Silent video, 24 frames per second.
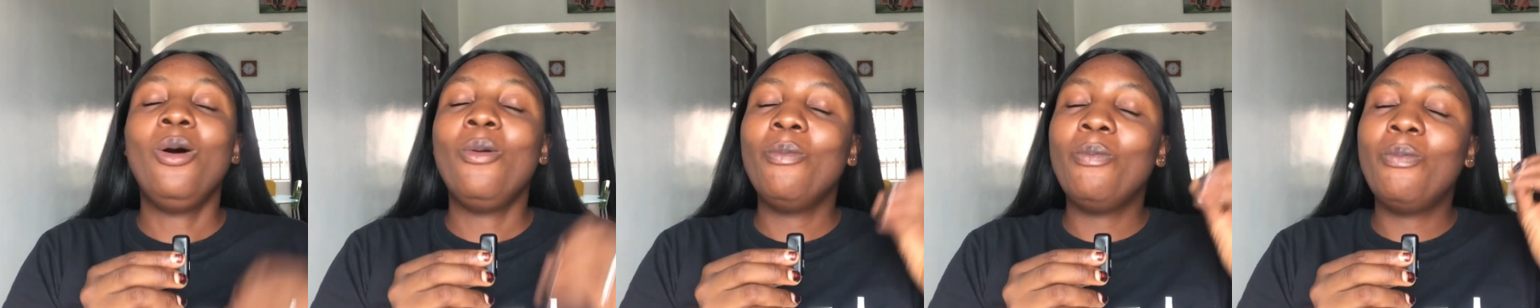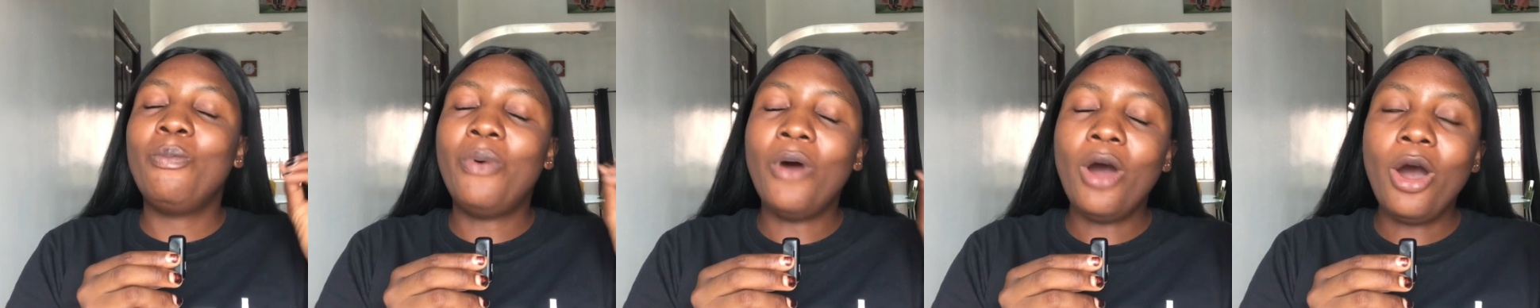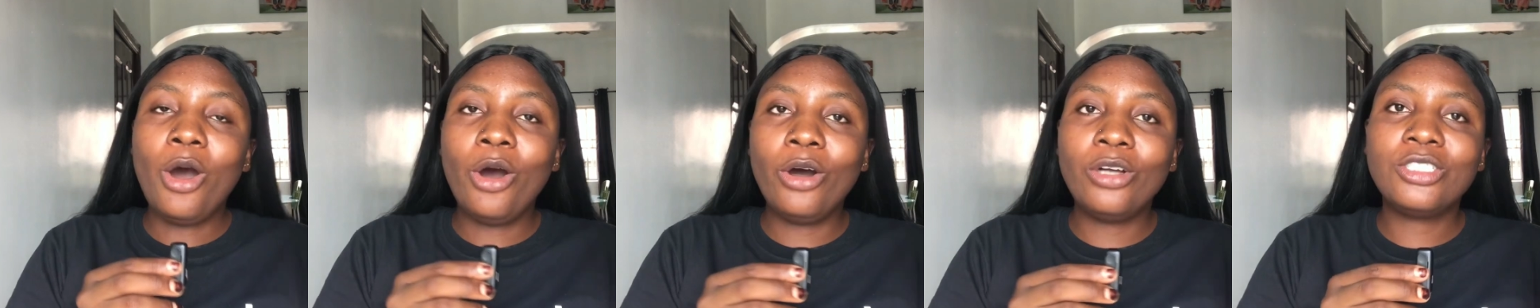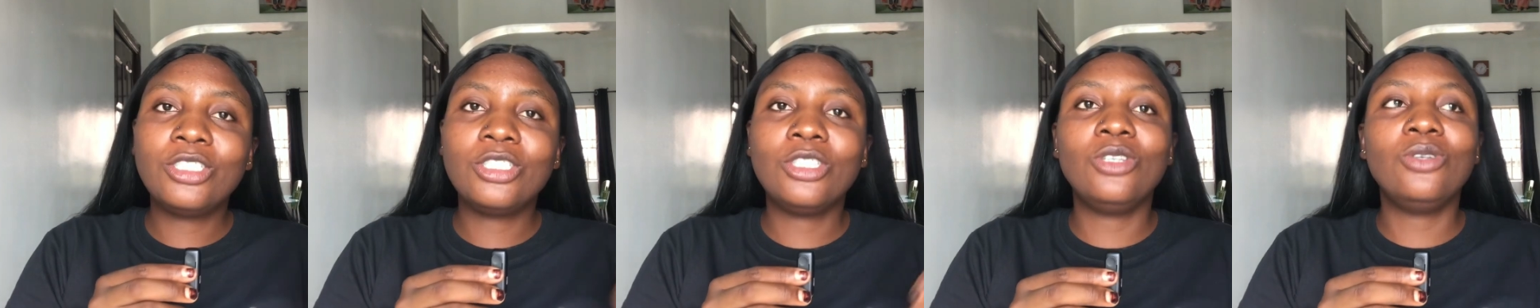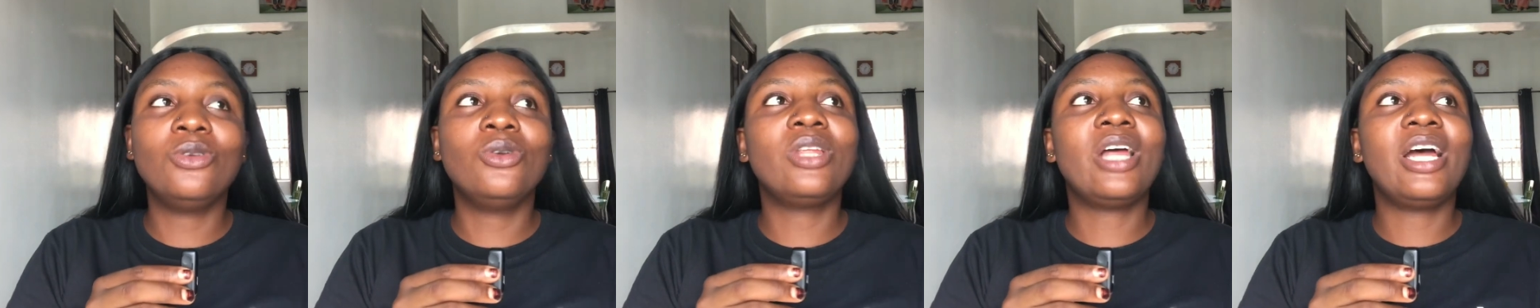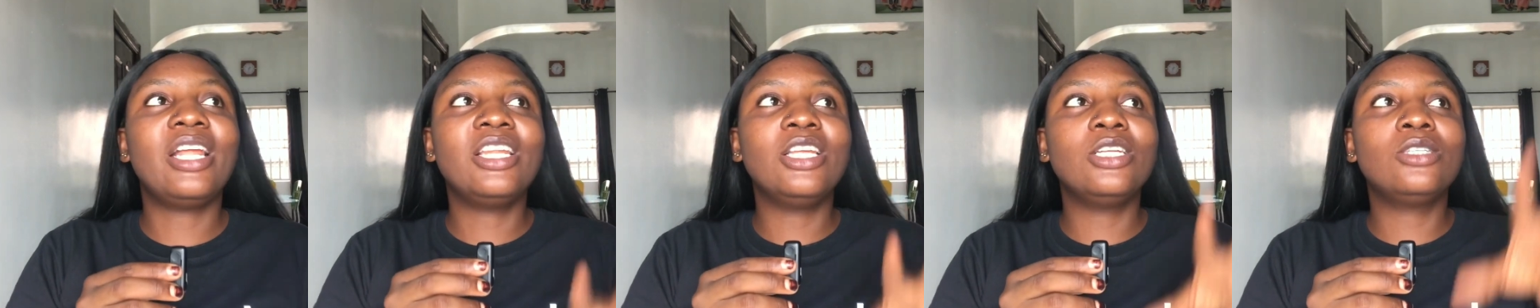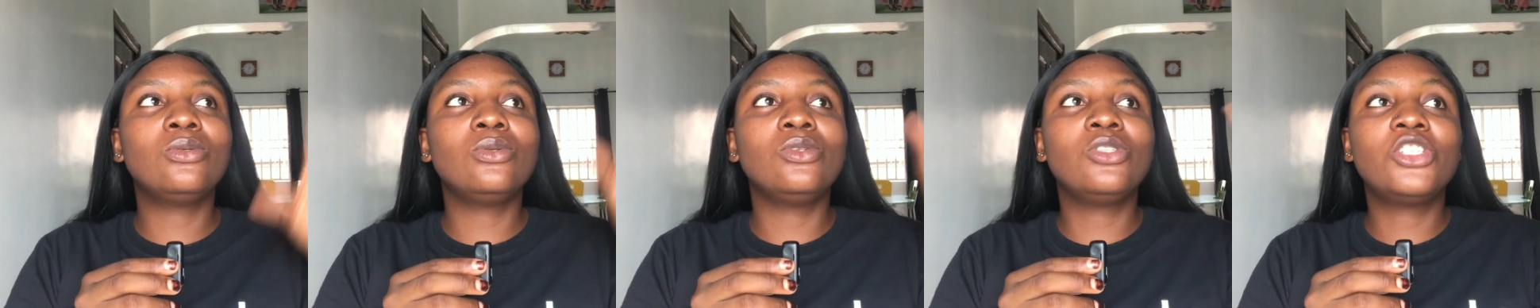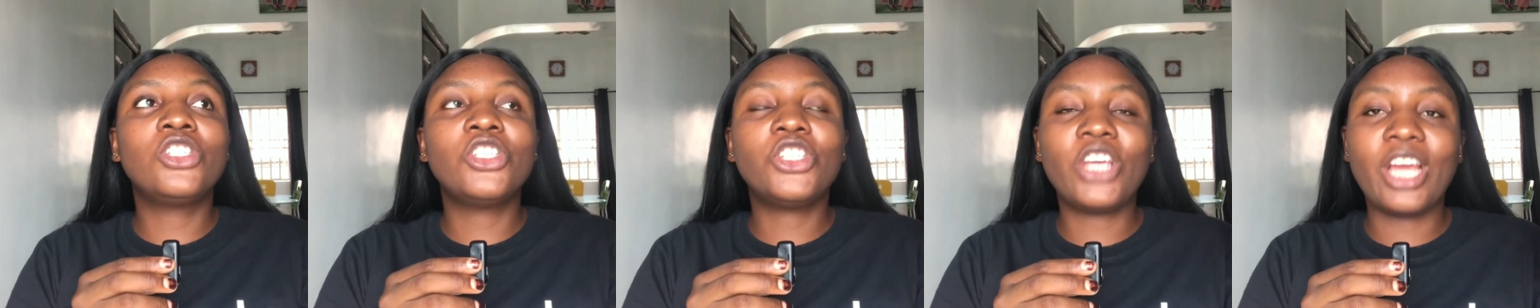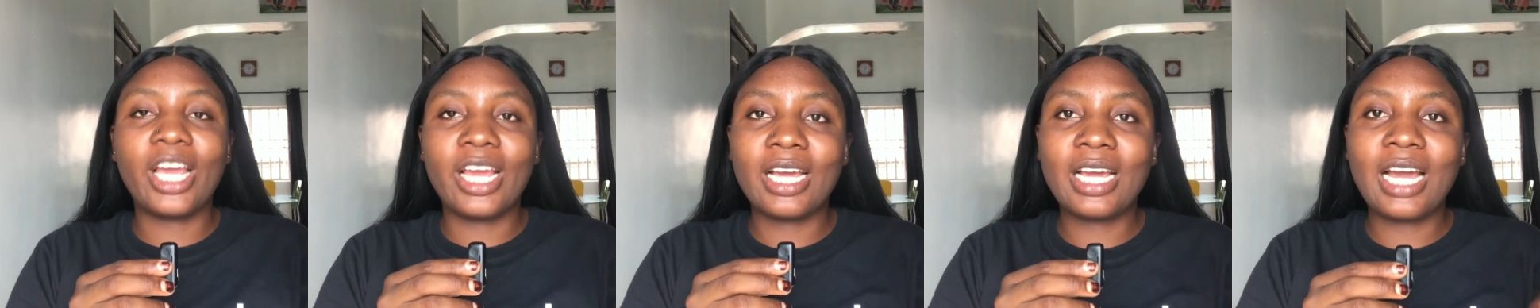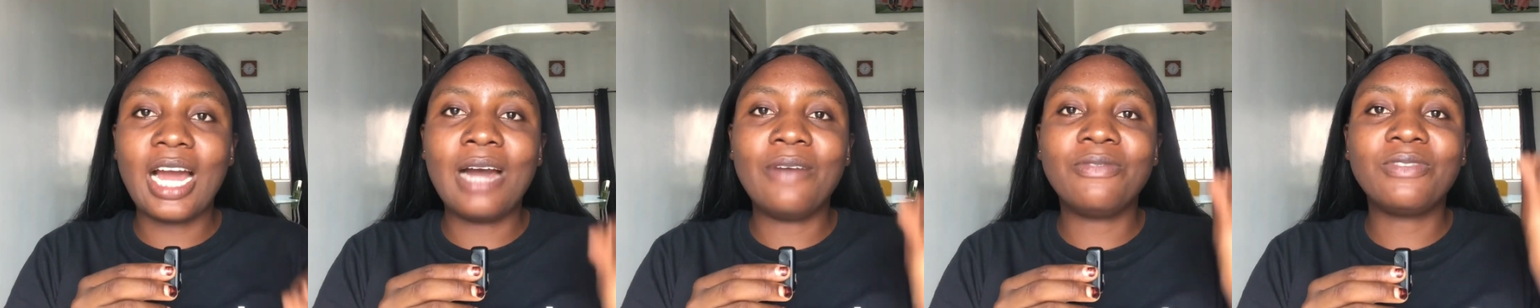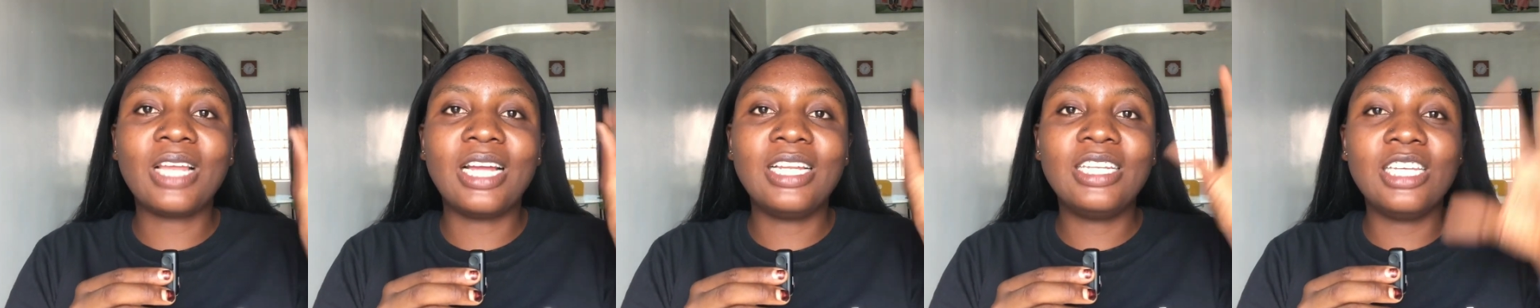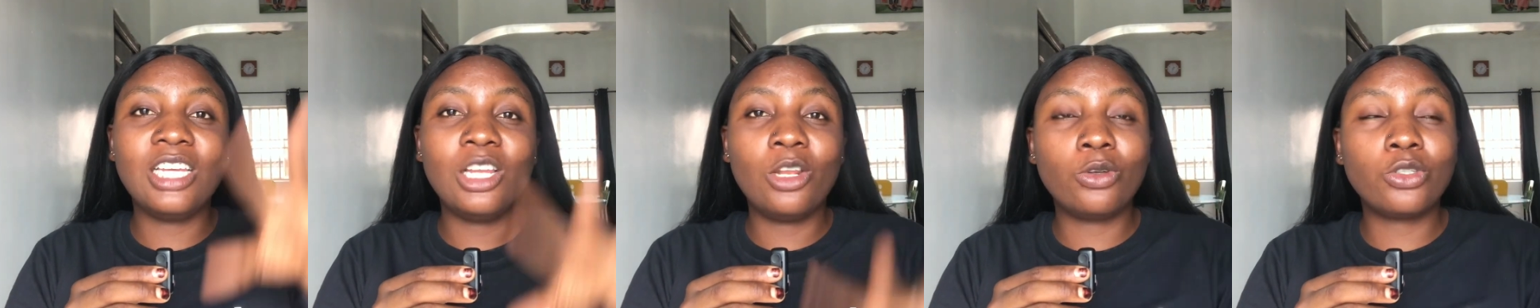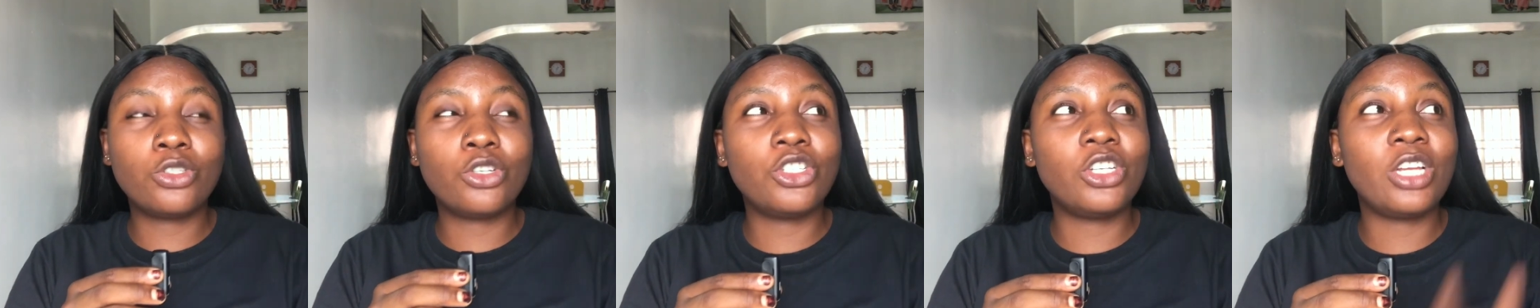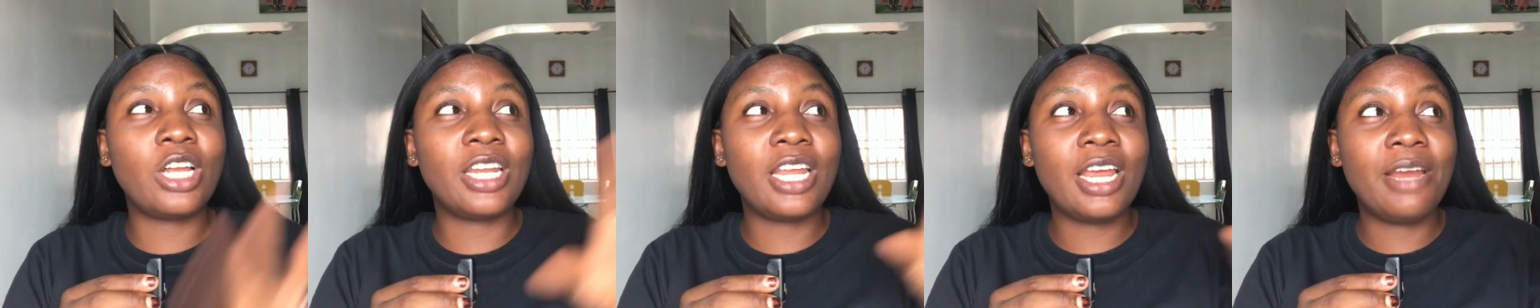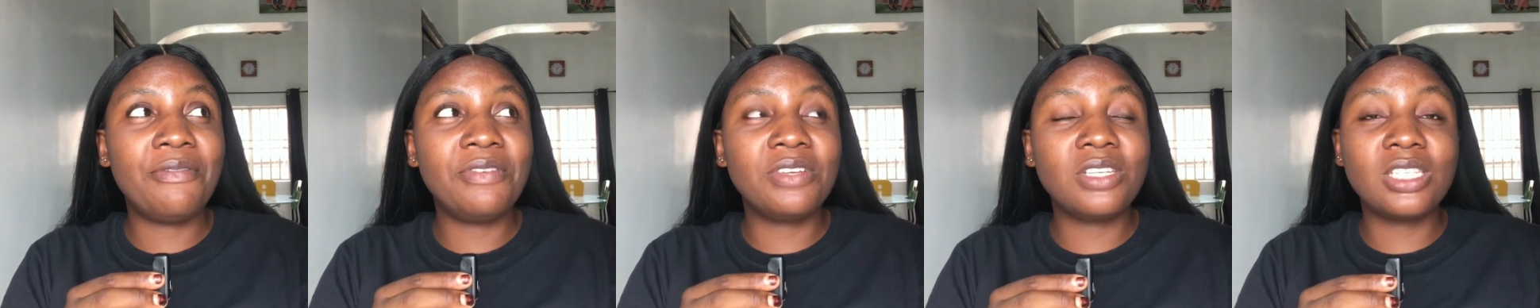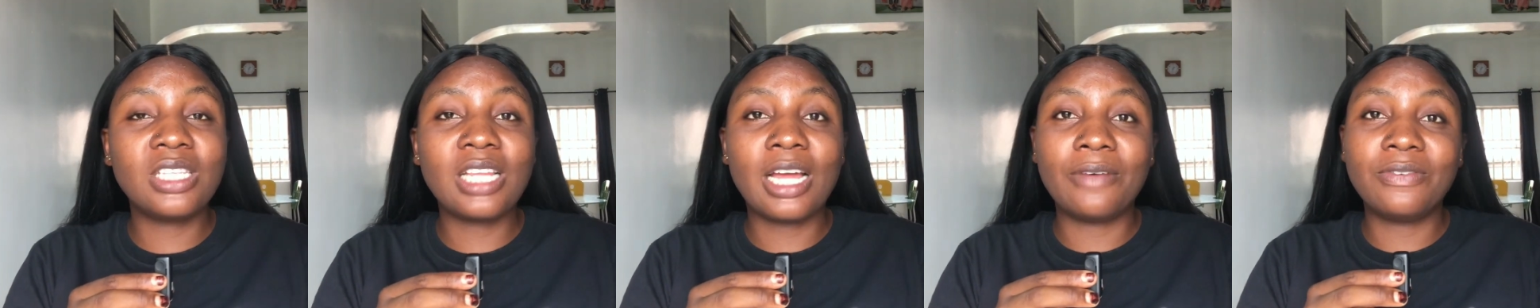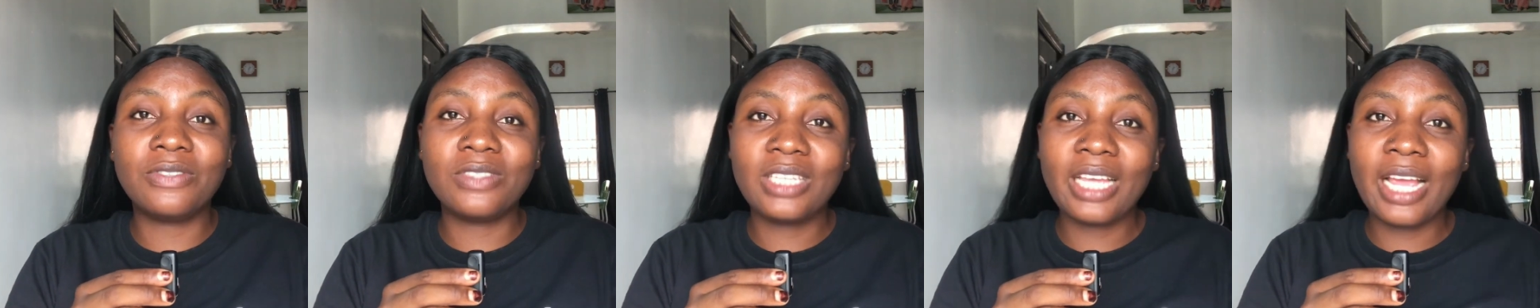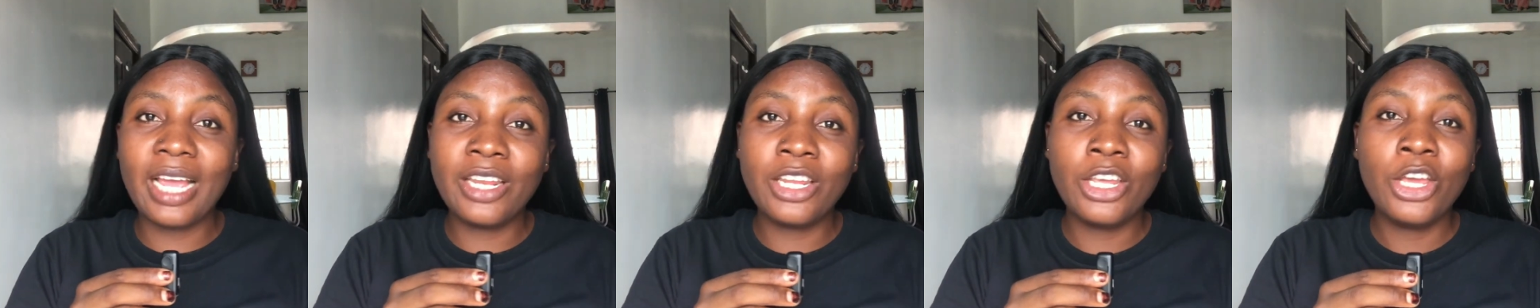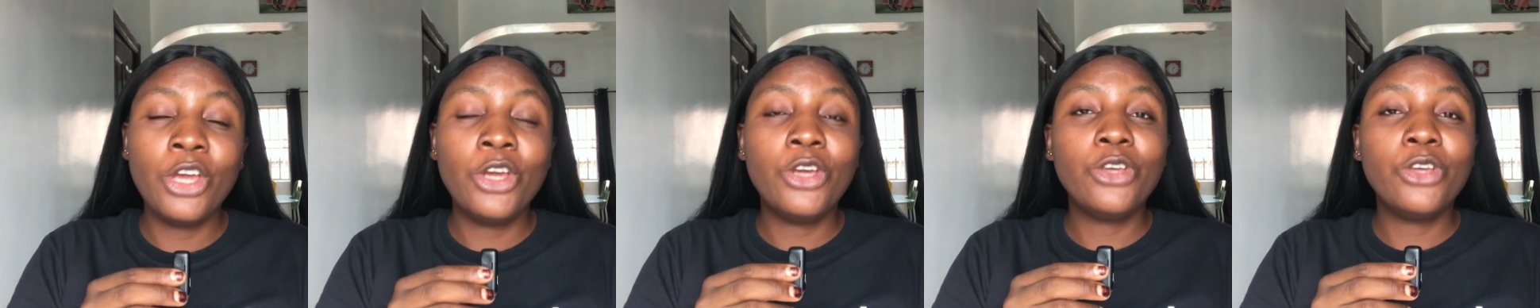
But you now need to check after the illustration and everything I've said.